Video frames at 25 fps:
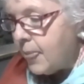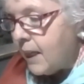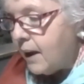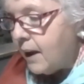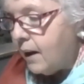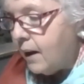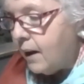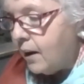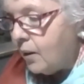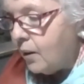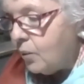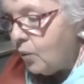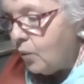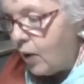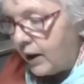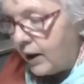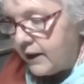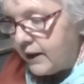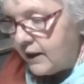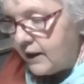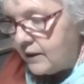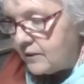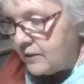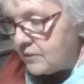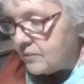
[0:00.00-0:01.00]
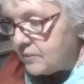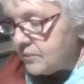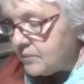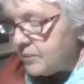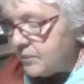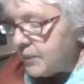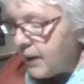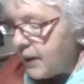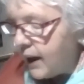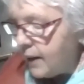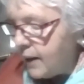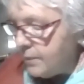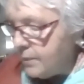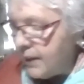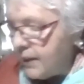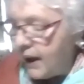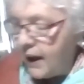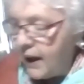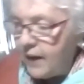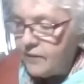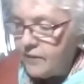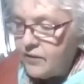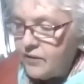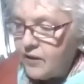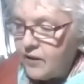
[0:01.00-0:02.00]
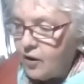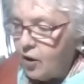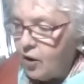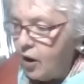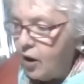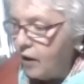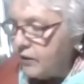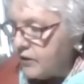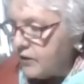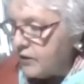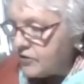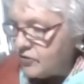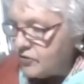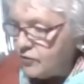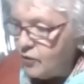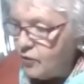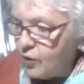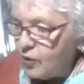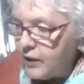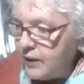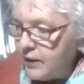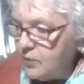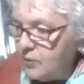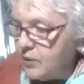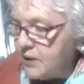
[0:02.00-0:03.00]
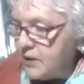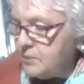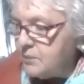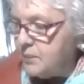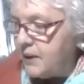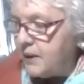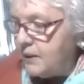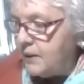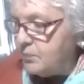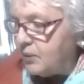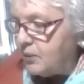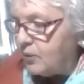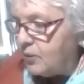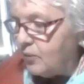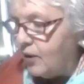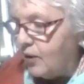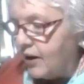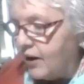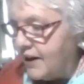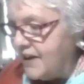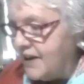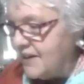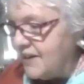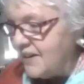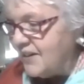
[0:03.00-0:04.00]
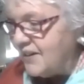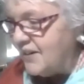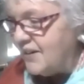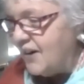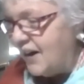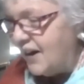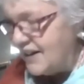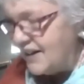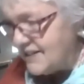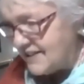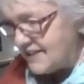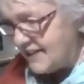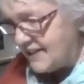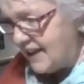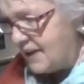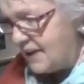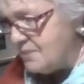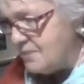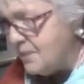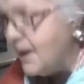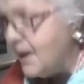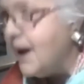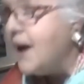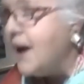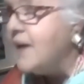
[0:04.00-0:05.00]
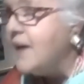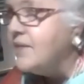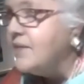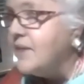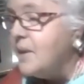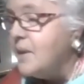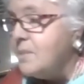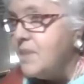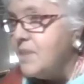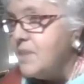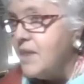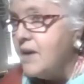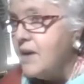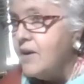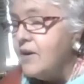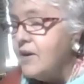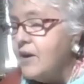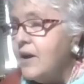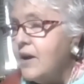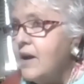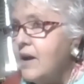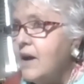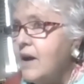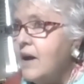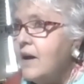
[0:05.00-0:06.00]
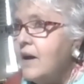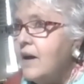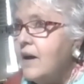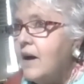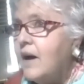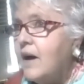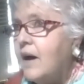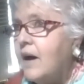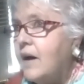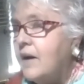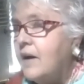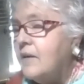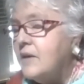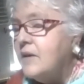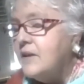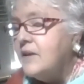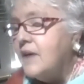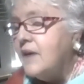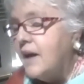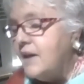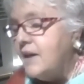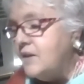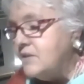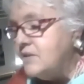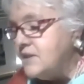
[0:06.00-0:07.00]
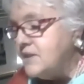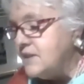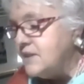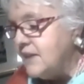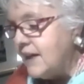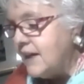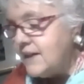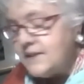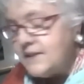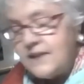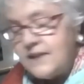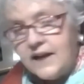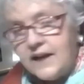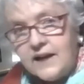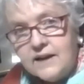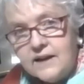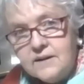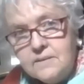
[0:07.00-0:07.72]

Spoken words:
walking path there. There's 41 people walking across that path up there. I use Lexan.